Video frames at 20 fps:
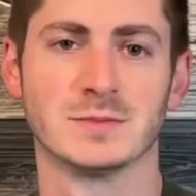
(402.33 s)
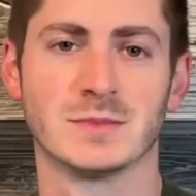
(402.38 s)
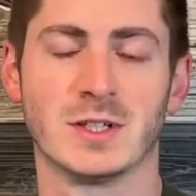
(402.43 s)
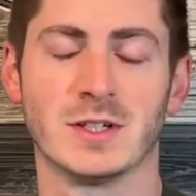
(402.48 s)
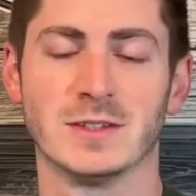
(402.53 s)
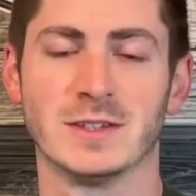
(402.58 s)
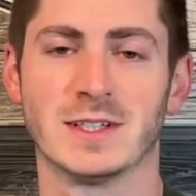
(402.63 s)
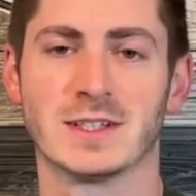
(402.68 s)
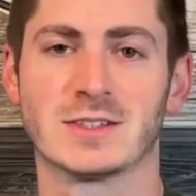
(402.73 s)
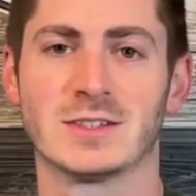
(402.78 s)
Till
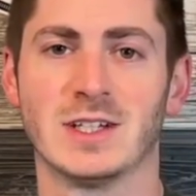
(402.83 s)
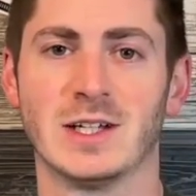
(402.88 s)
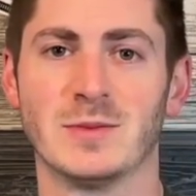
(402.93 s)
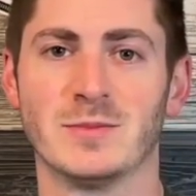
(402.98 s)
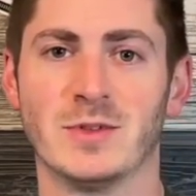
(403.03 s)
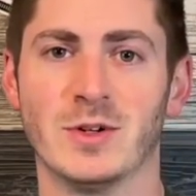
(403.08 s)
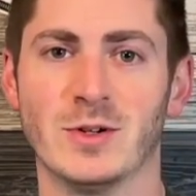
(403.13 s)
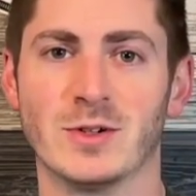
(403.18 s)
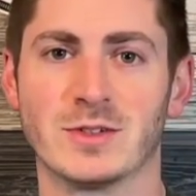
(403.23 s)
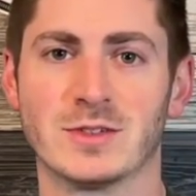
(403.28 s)
next time,
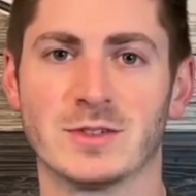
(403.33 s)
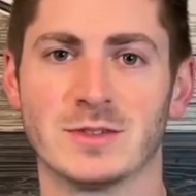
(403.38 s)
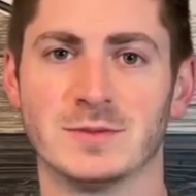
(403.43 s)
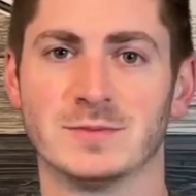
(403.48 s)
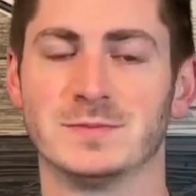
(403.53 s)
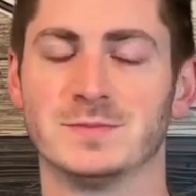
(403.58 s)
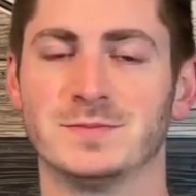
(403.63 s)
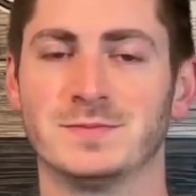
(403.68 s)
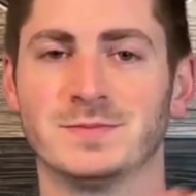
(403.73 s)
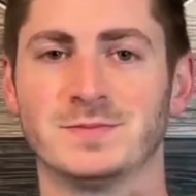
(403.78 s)
folks.
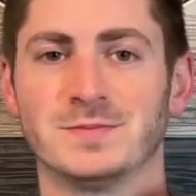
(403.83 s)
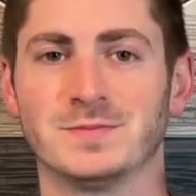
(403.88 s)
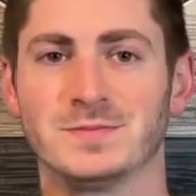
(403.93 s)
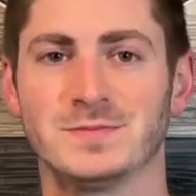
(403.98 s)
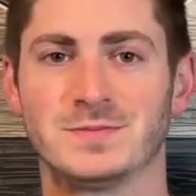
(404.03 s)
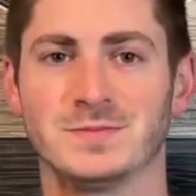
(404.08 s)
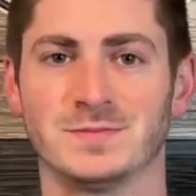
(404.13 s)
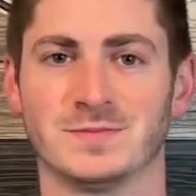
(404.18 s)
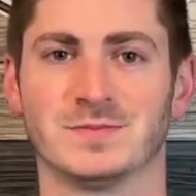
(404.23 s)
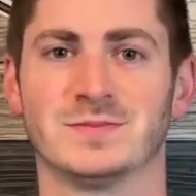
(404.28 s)

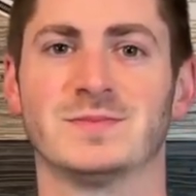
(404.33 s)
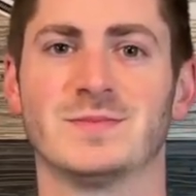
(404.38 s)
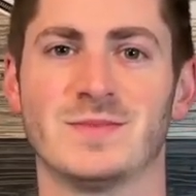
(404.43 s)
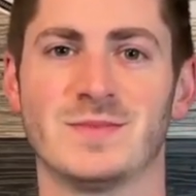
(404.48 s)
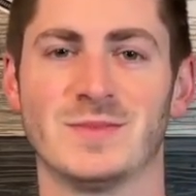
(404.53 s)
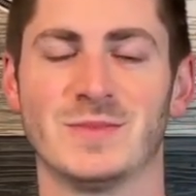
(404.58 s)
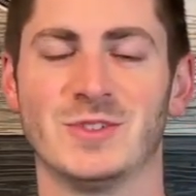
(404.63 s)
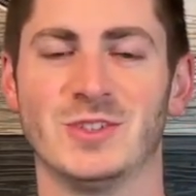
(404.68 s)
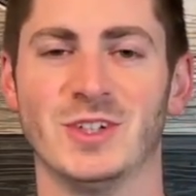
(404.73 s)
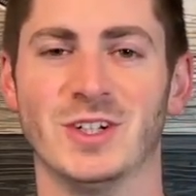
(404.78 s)

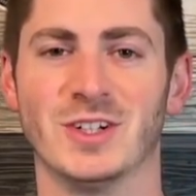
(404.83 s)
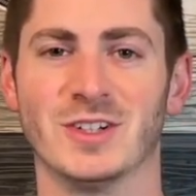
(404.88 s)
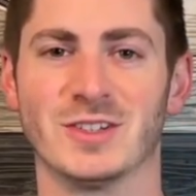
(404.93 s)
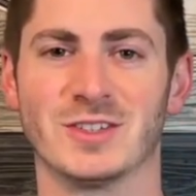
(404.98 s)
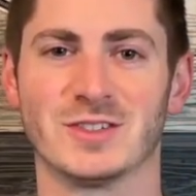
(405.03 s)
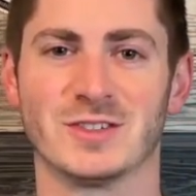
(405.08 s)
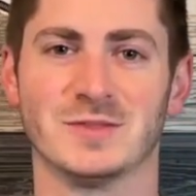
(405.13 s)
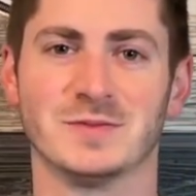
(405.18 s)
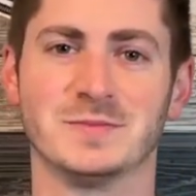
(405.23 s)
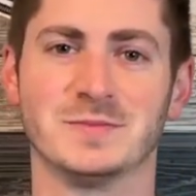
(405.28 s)
Cheers.